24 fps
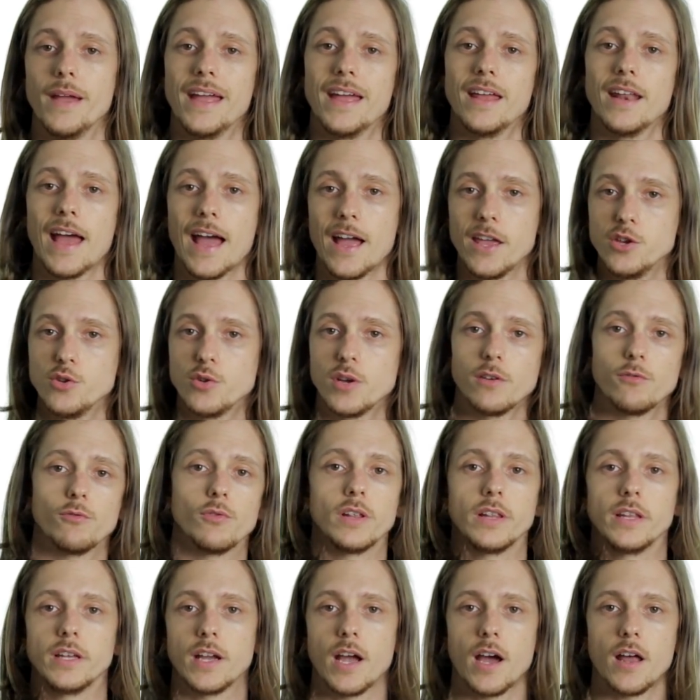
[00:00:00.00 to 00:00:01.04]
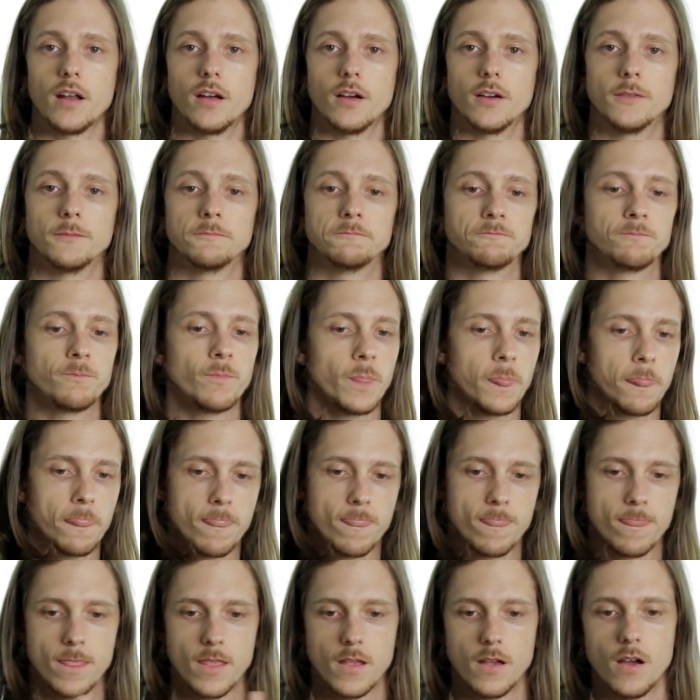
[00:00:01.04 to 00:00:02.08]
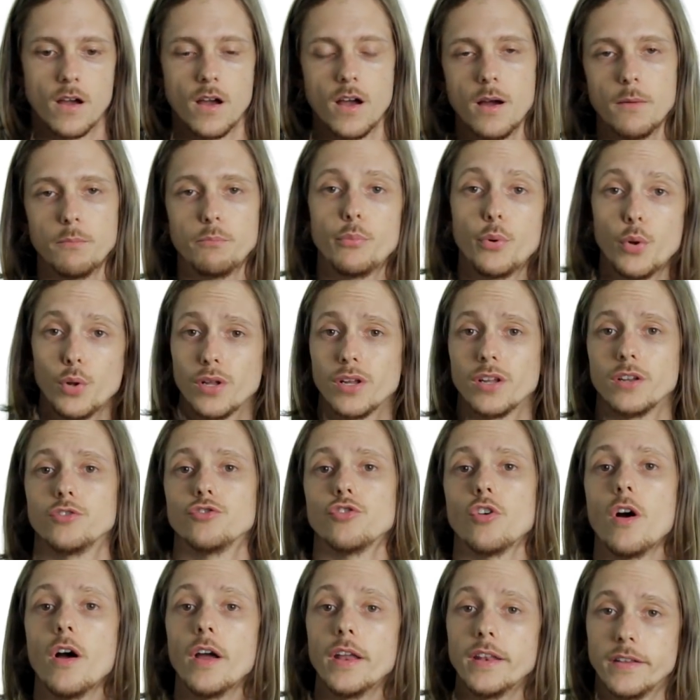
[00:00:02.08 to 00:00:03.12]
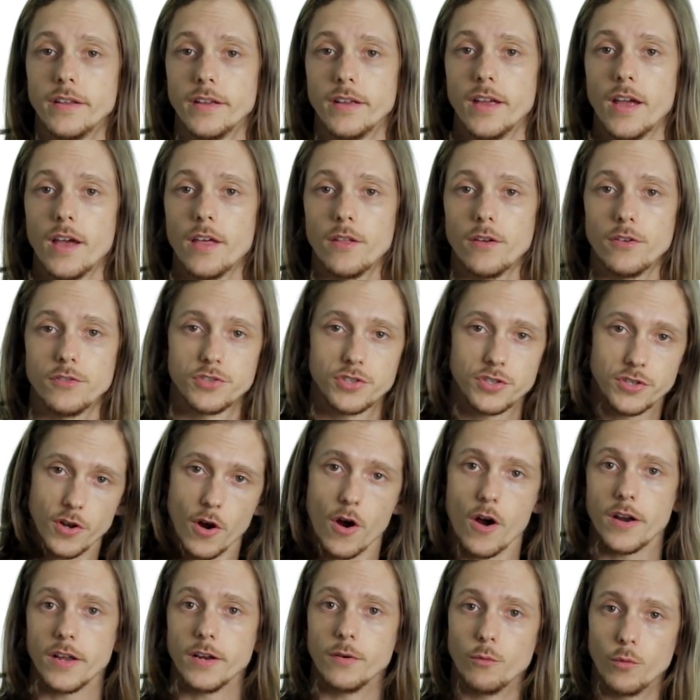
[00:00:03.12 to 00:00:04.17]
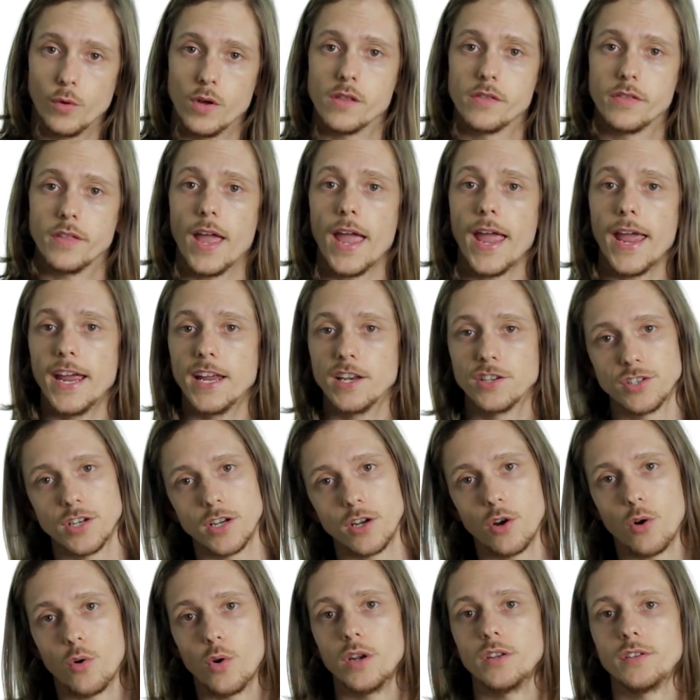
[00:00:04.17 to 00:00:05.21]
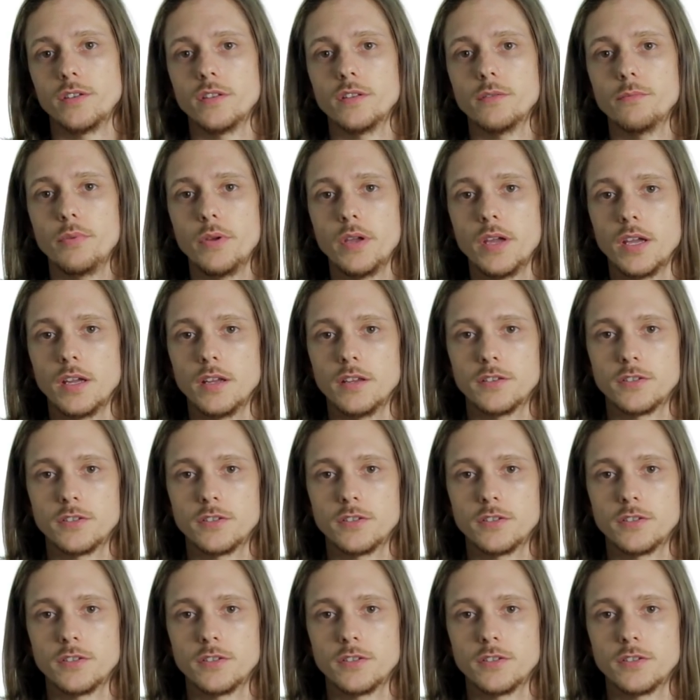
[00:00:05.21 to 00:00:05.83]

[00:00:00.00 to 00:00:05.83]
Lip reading: and how you can really kind of pull a drawing together starting with the H and going to the B.